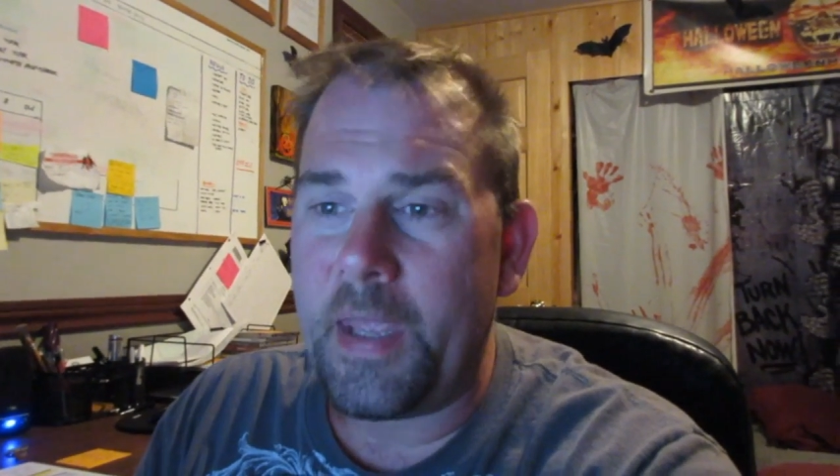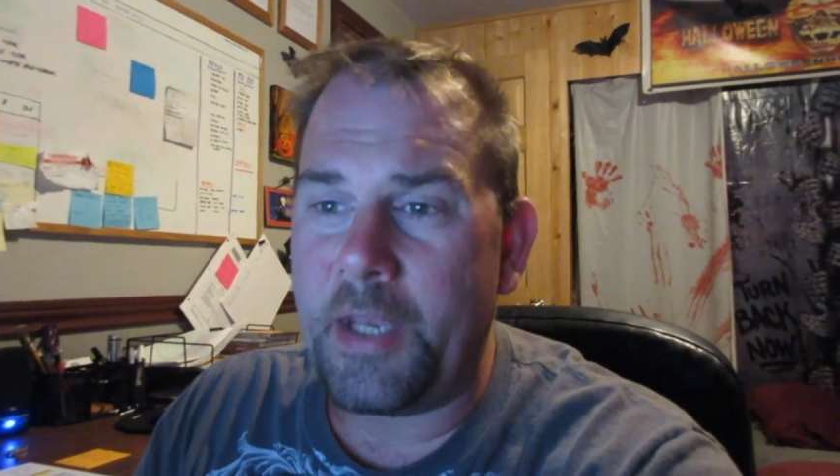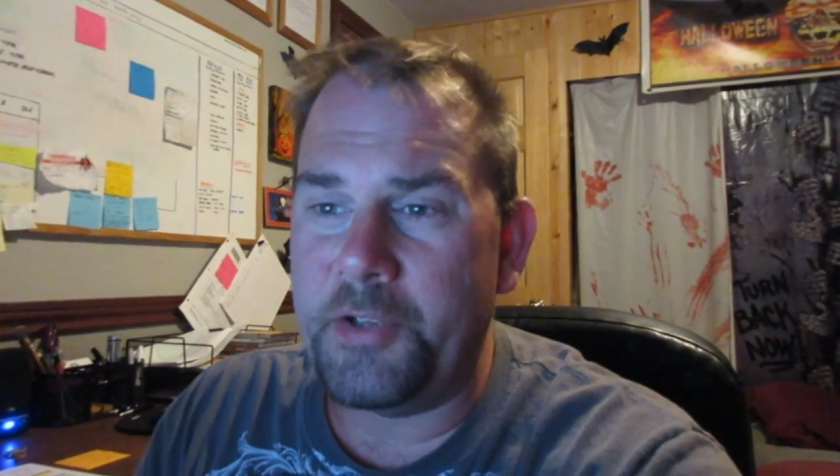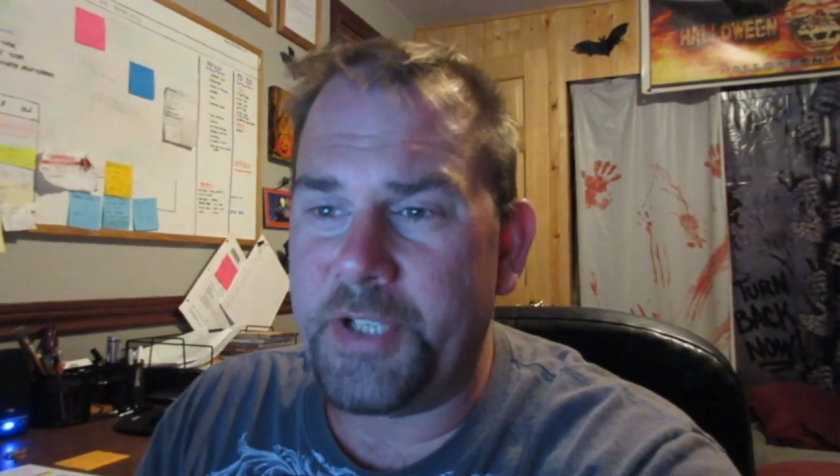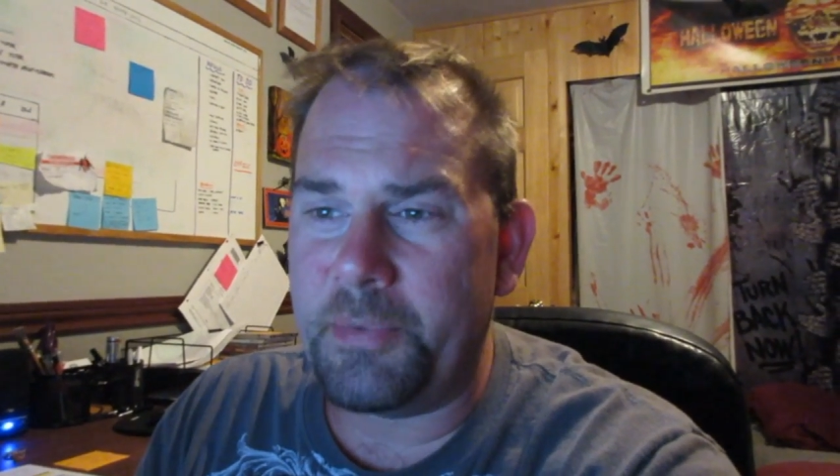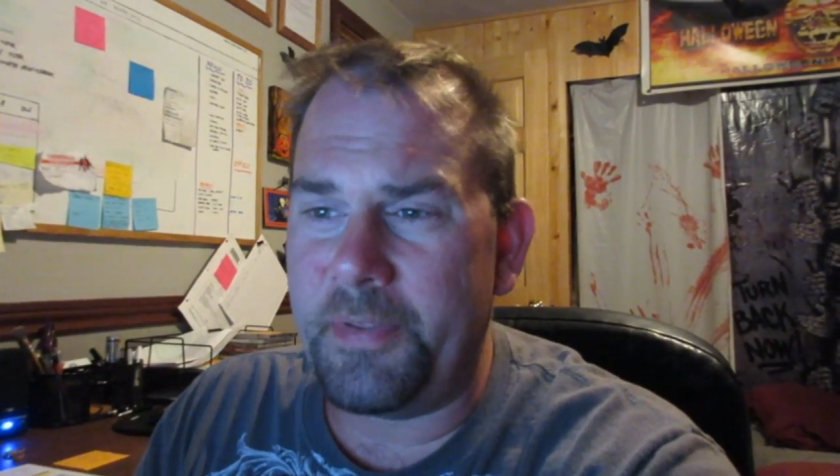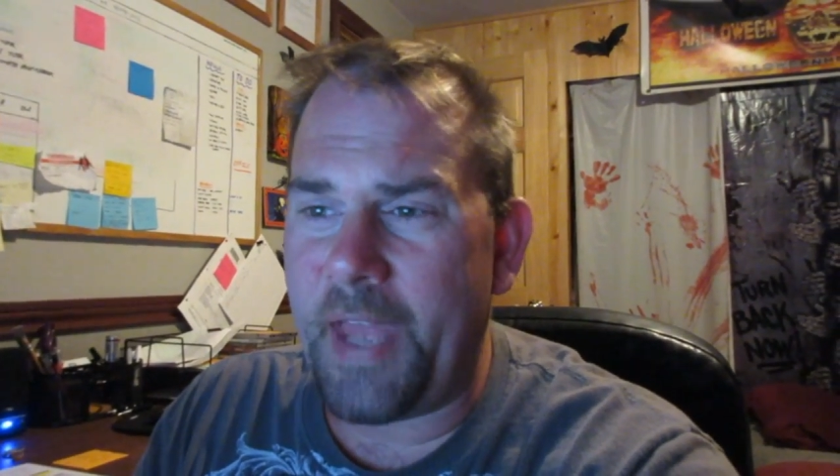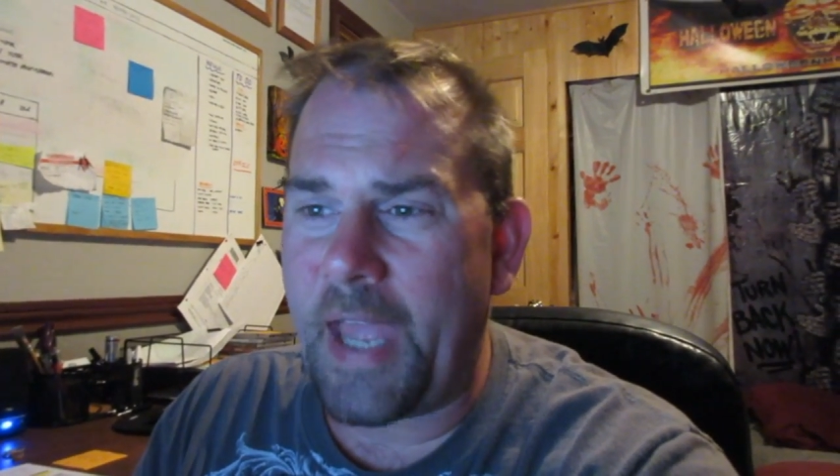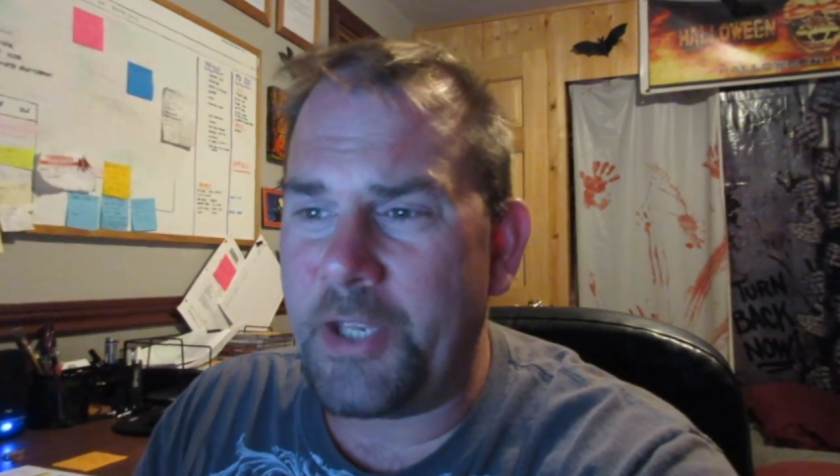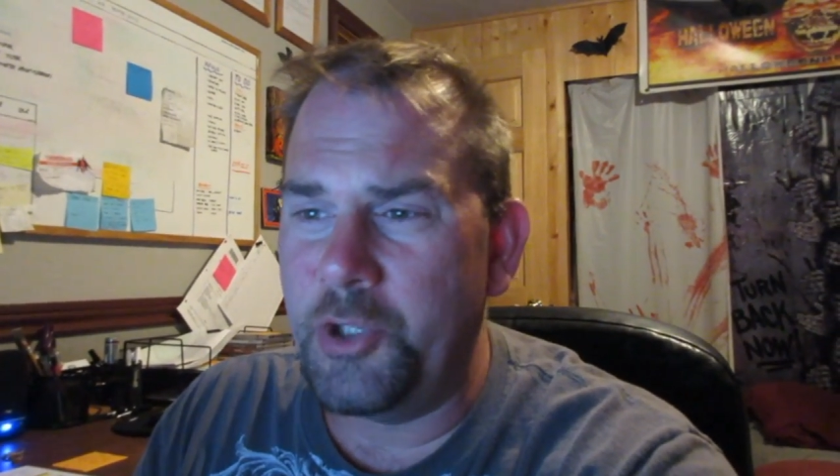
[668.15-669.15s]
And you tell me that
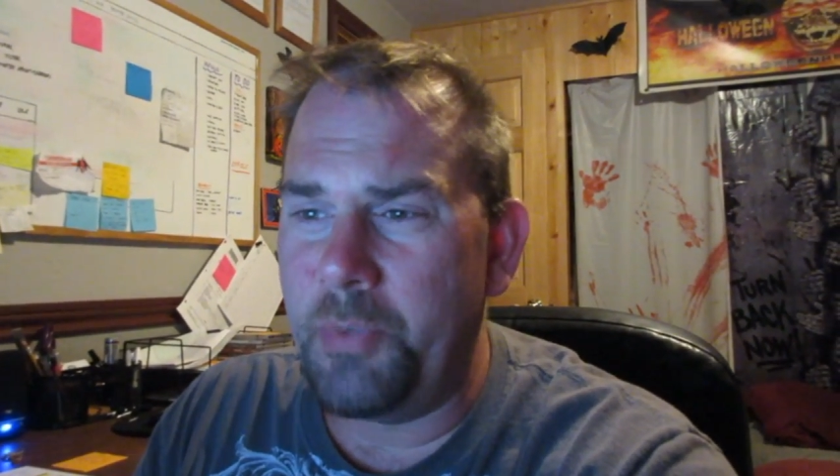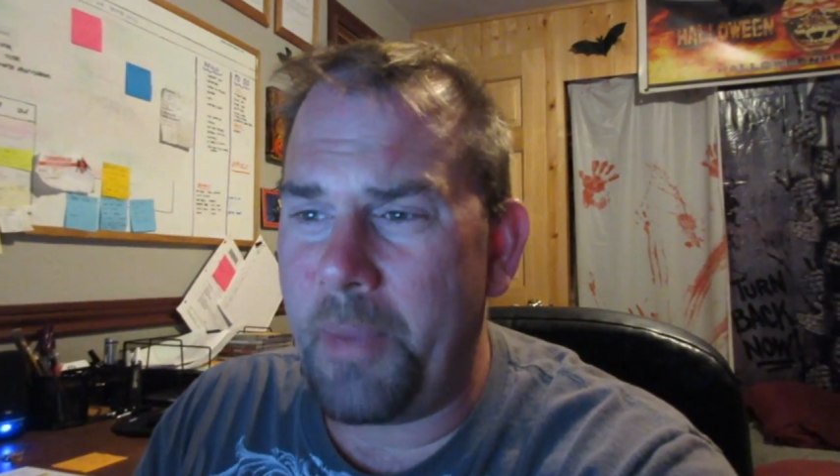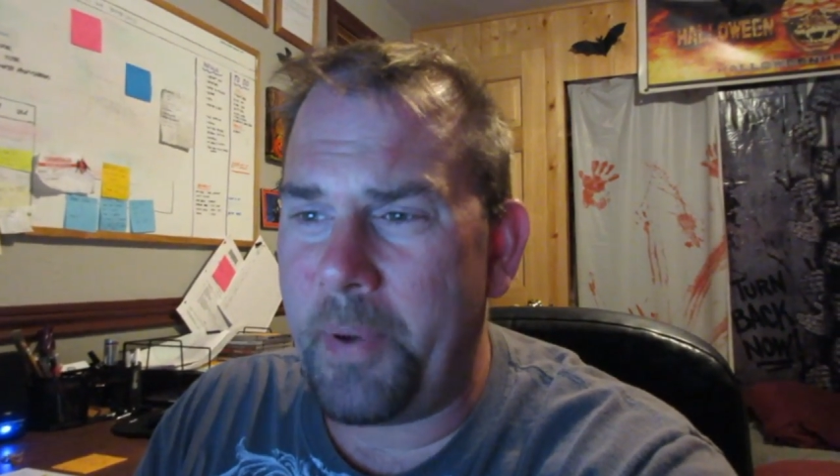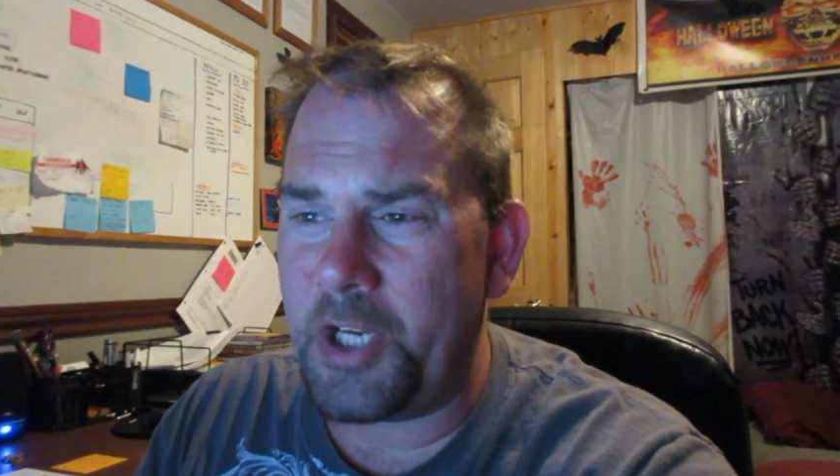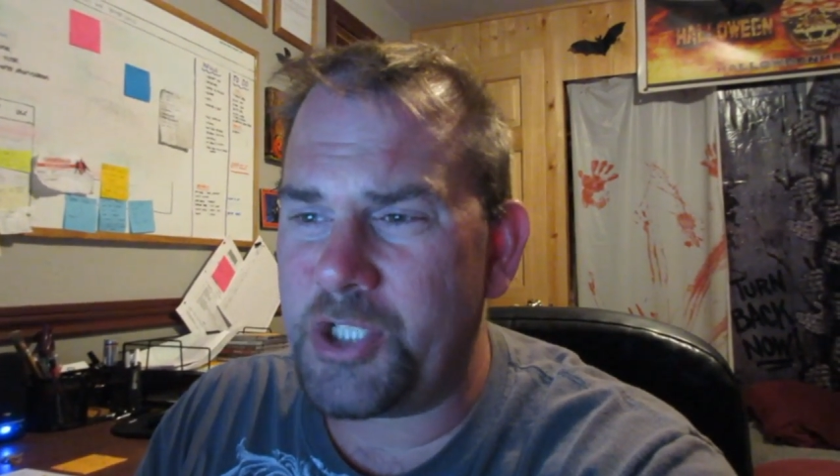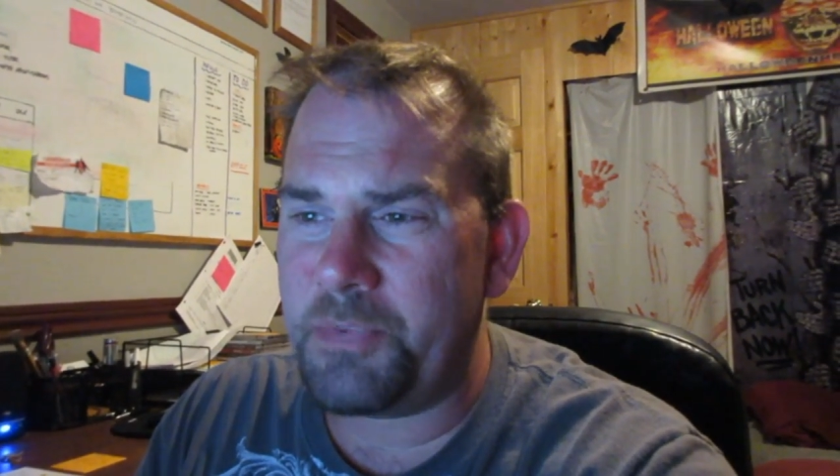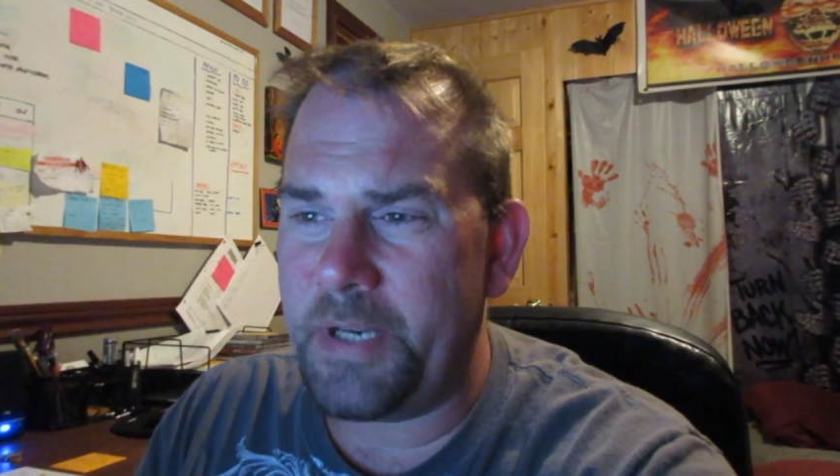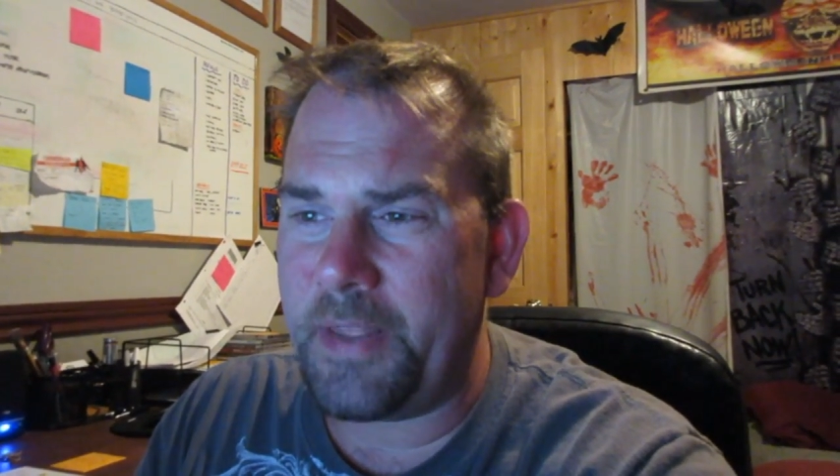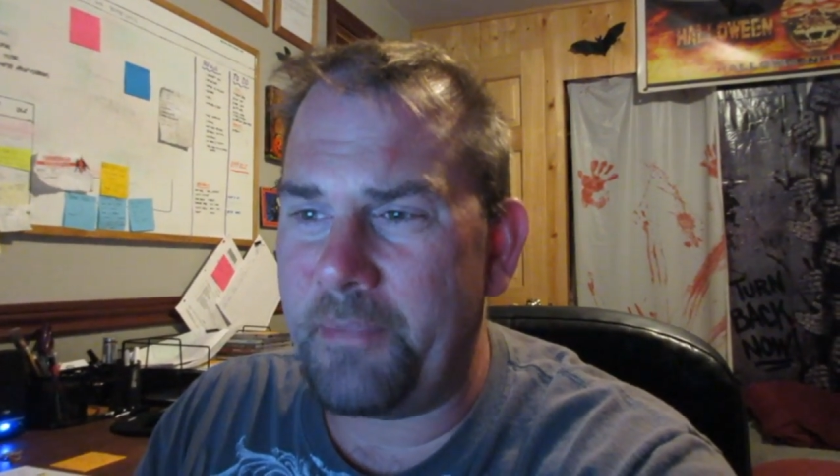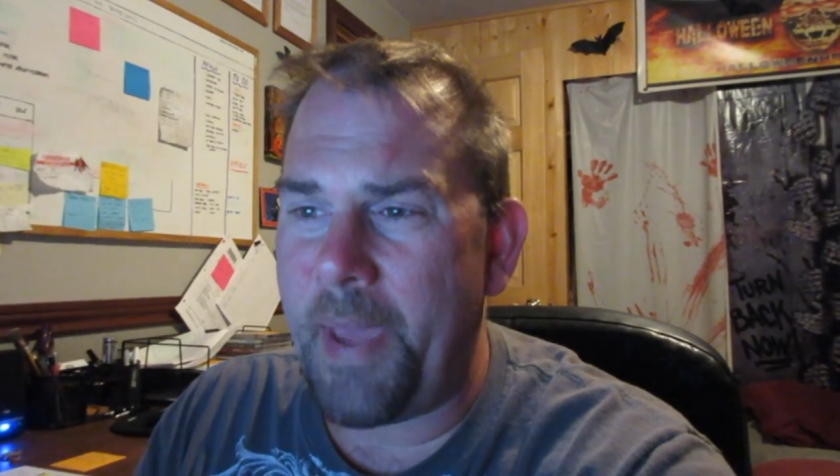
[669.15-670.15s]
I can do my
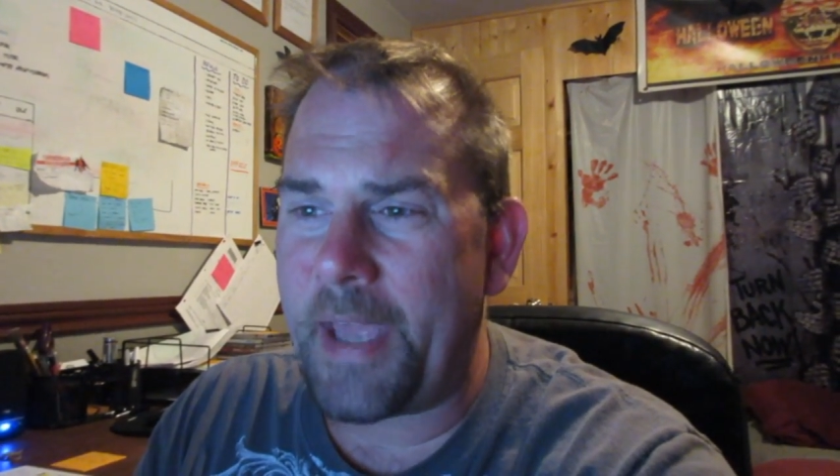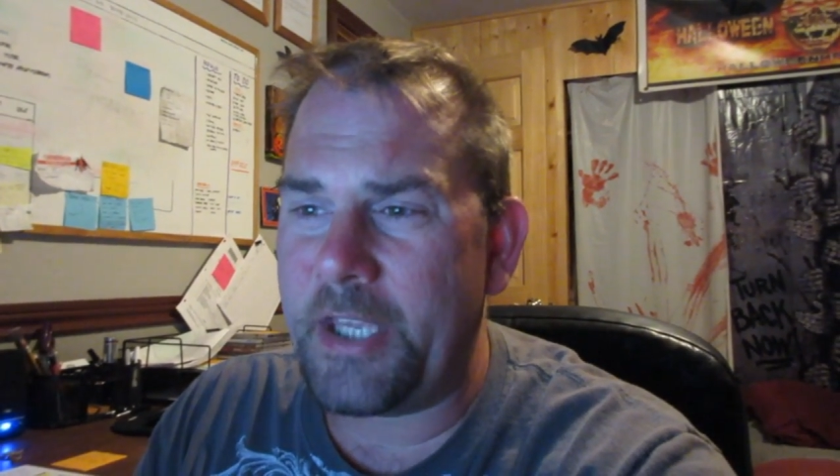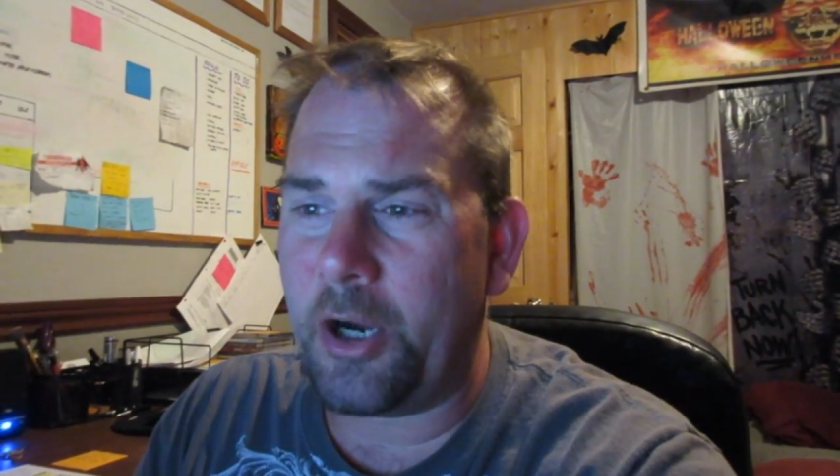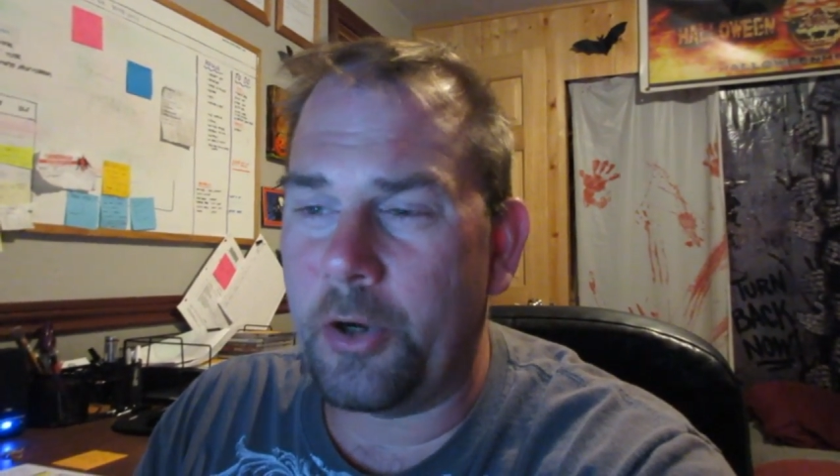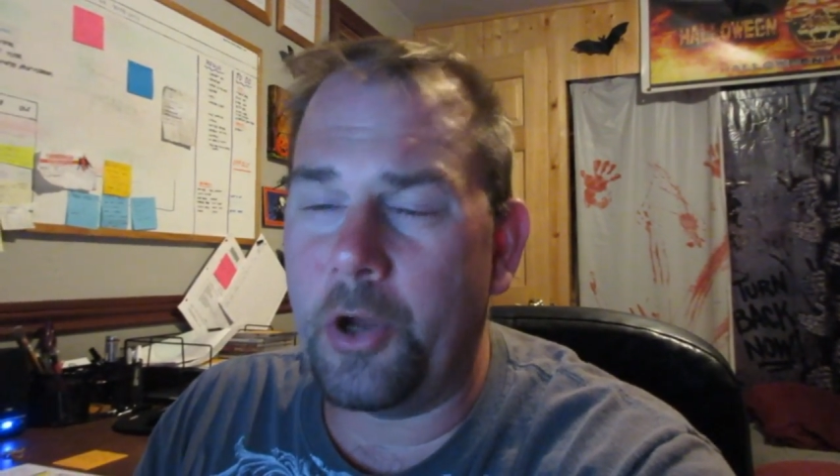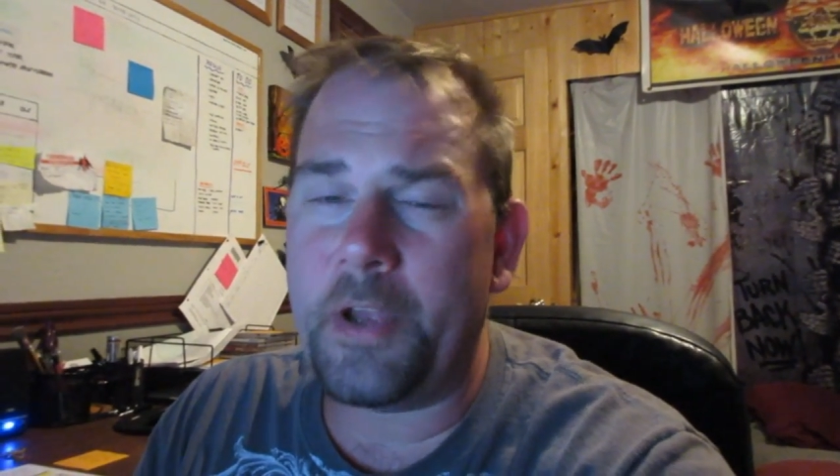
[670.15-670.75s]
punishment in the backyard.